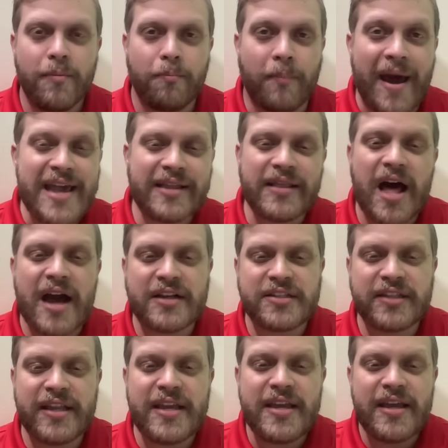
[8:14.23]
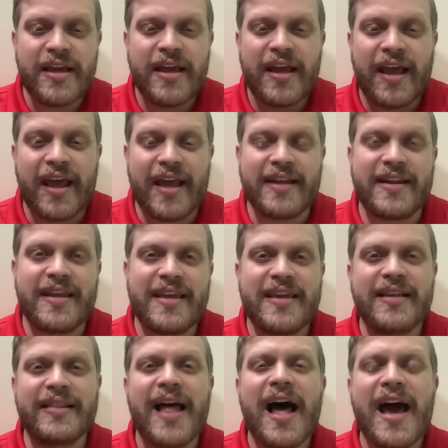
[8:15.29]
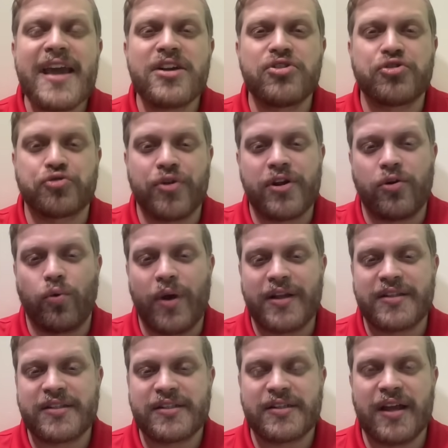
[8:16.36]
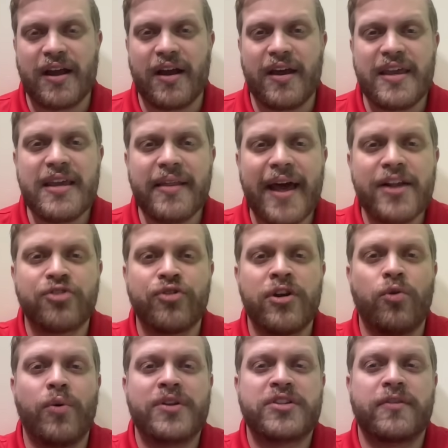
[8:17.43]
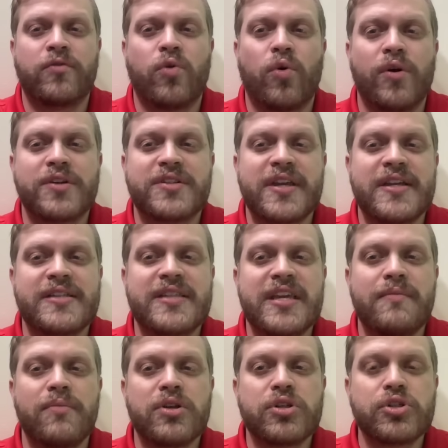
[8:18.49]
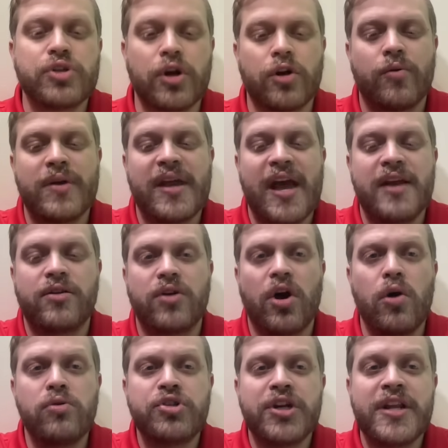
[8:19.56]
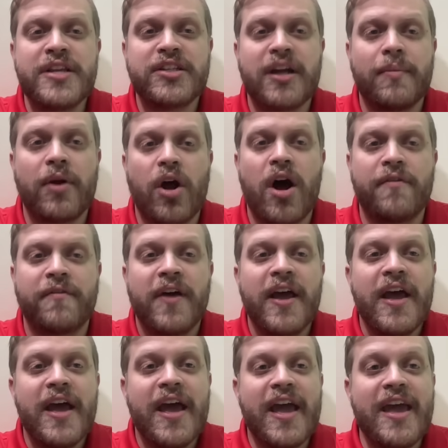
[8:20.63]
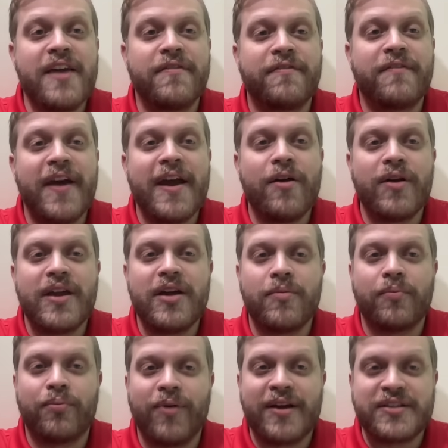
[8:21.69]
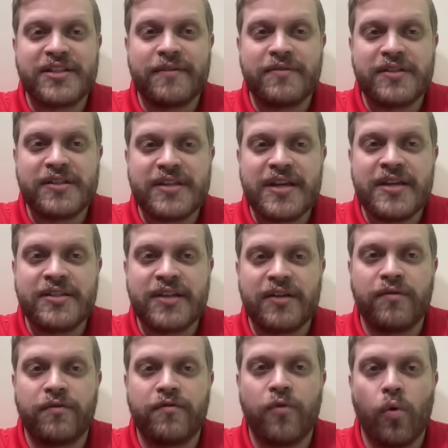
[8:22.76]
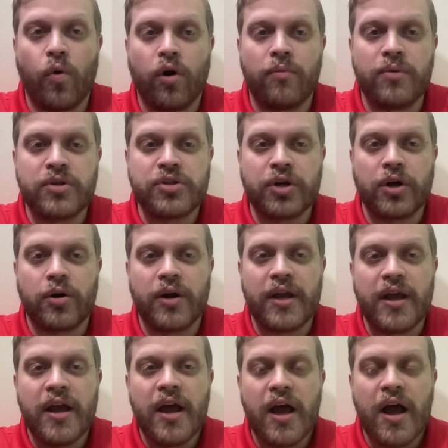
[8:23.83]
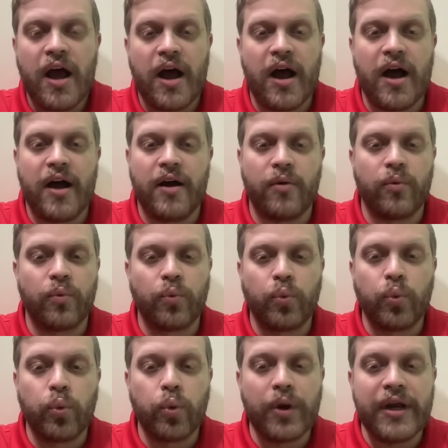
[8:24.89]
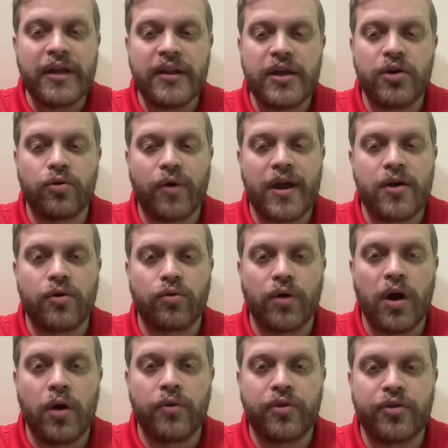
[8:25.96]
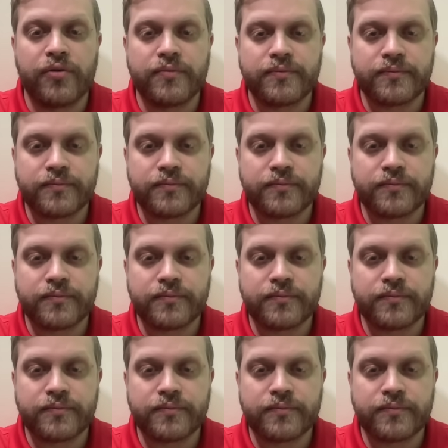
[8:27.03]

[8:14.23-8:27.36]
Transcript: Mike Locksley and Eli Drinkwitz. Eli Drinkwitz, of course, is the Missouri head coach, and he's coming off a very impressive season for Missouri. Really great growth